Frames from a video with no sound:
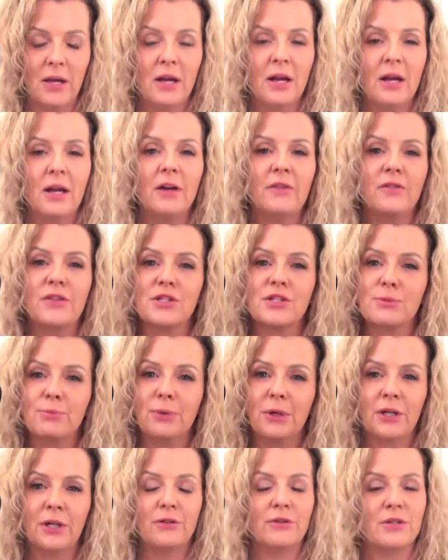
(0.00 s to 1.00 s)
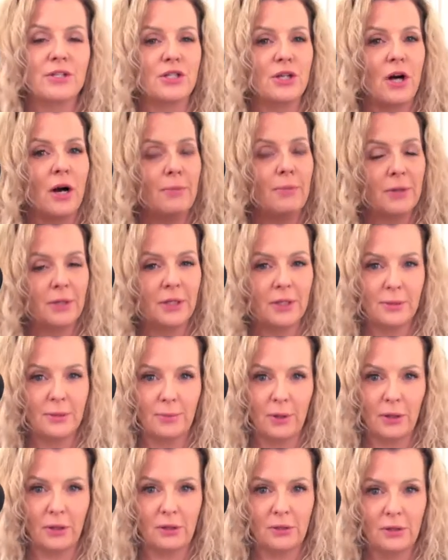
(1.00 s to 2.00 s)
If this player is not playing the
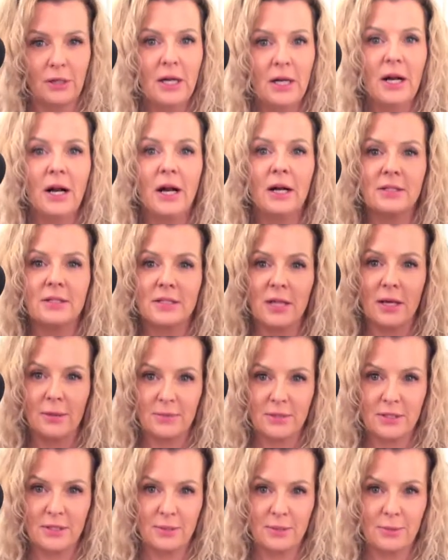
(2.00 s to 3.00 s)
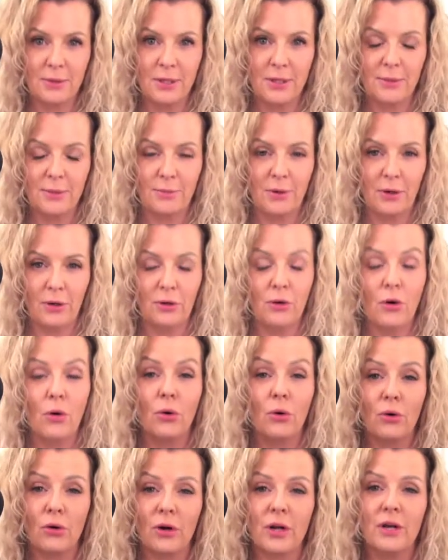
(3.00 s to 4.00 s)
ball, attempting to play the ball,
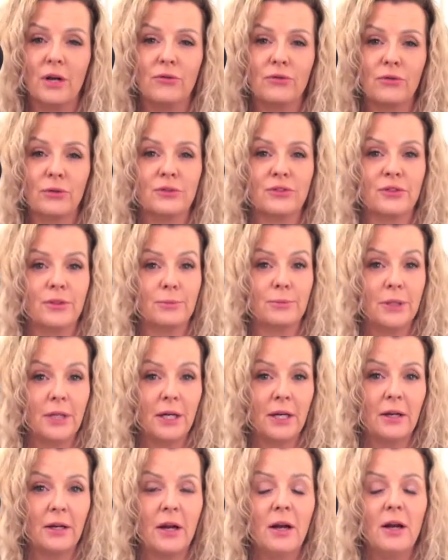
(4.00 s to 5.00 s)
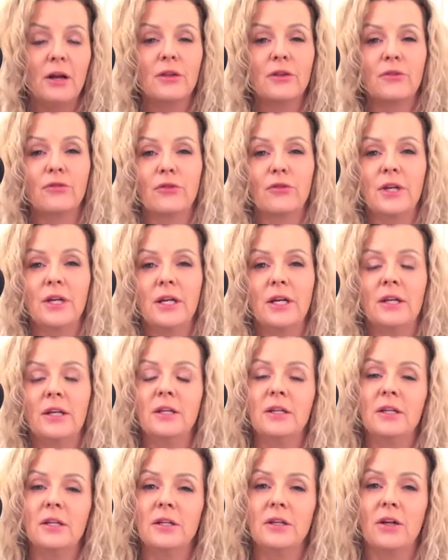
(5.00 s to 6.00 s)
or influencing play, the free
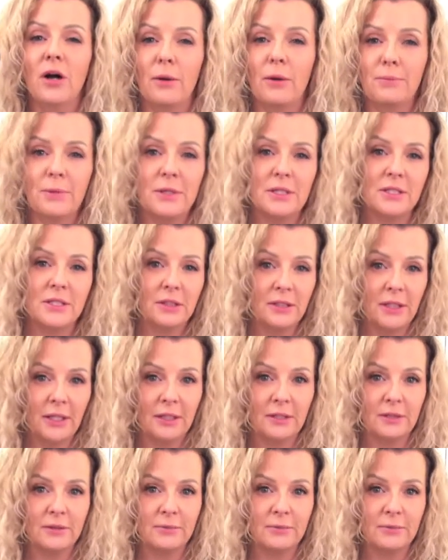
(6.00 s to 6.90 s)
hit need not be delayed.